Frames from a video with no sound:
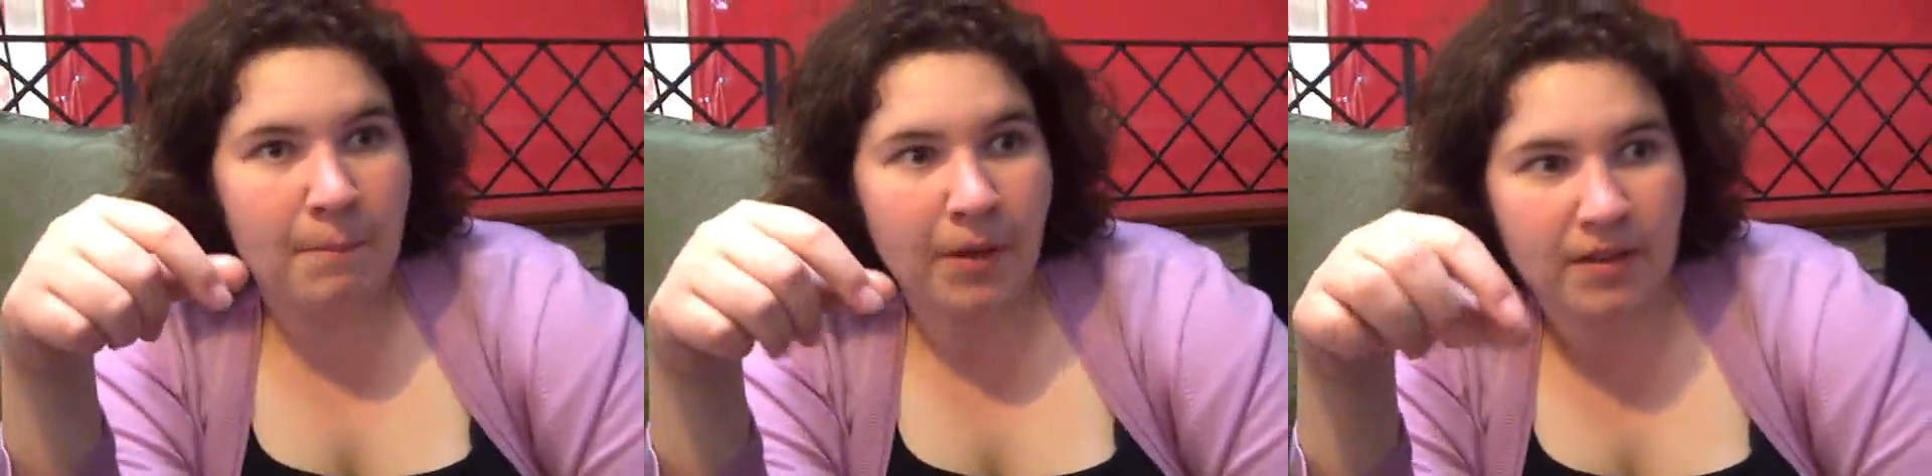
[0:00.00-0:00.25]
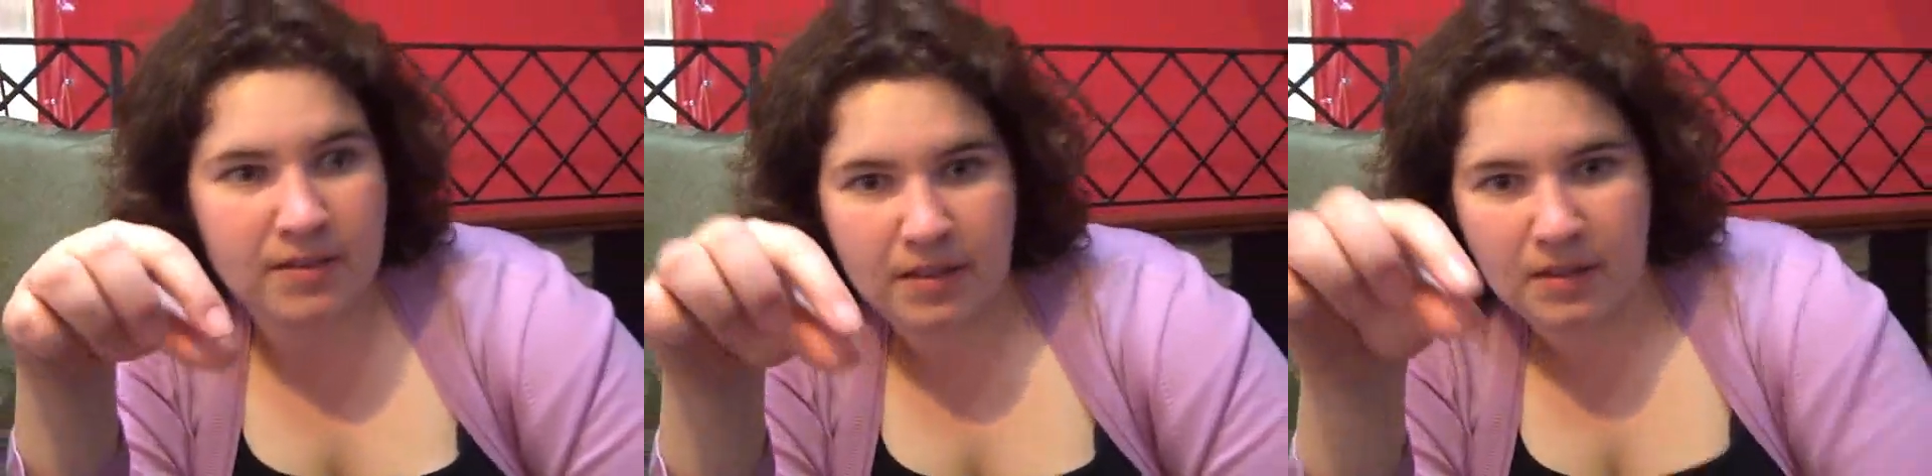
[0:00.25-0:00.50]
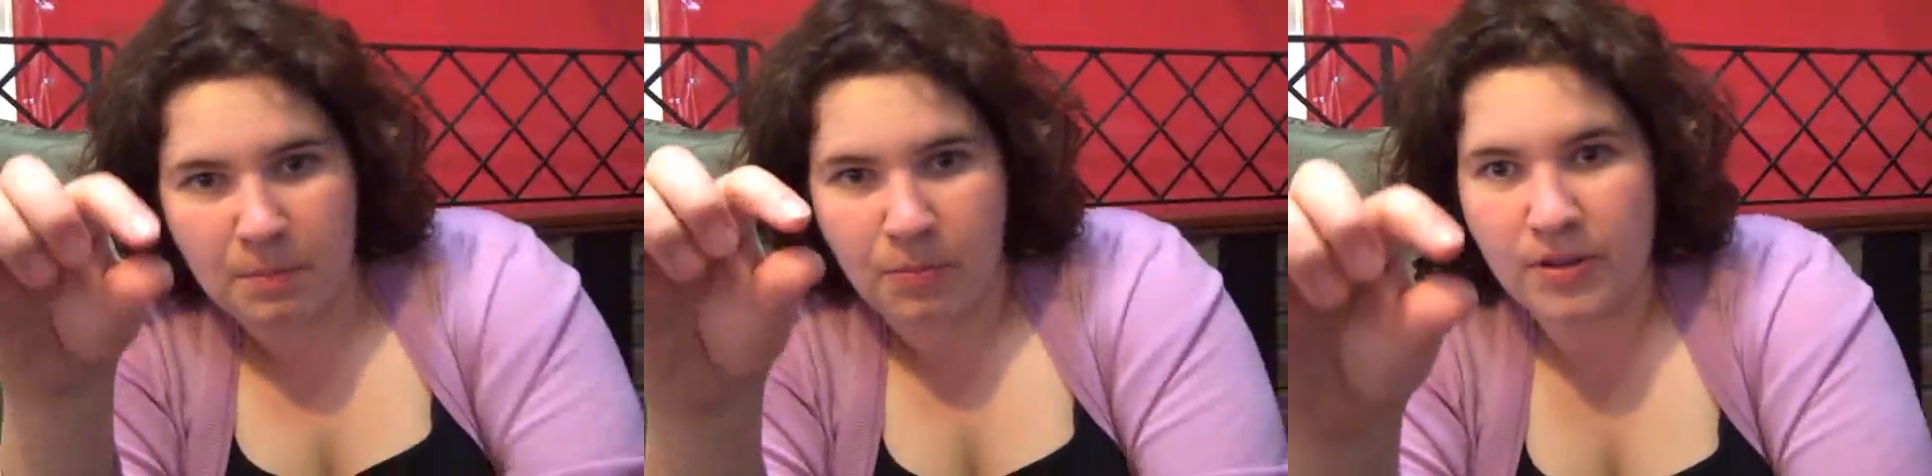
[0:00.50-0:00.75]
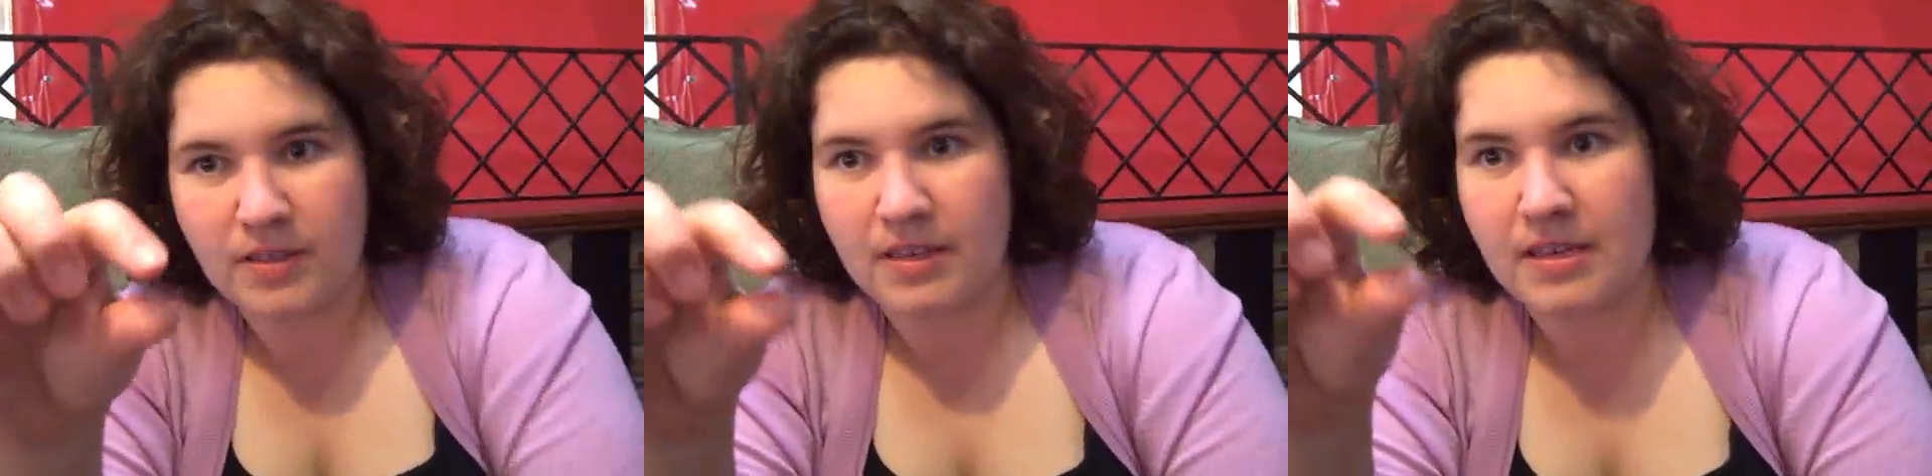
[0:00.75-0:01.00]
Because the
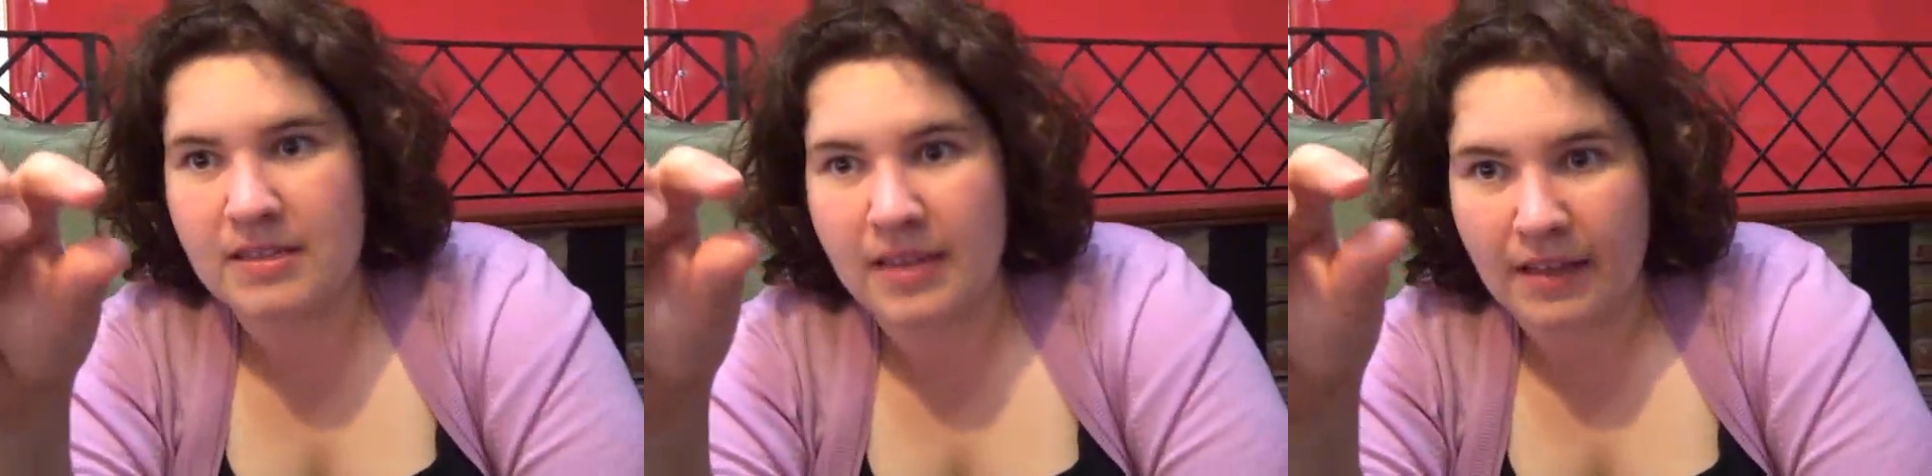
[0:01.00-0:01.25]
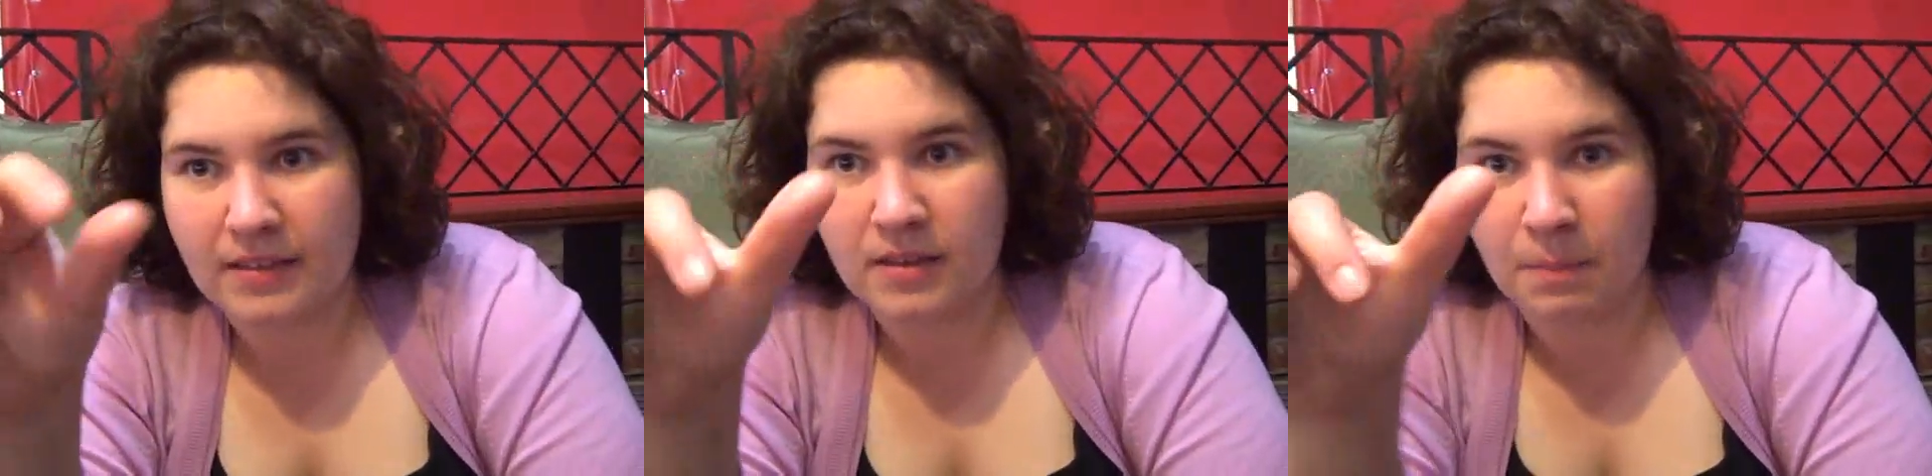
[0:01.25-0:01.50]
point is that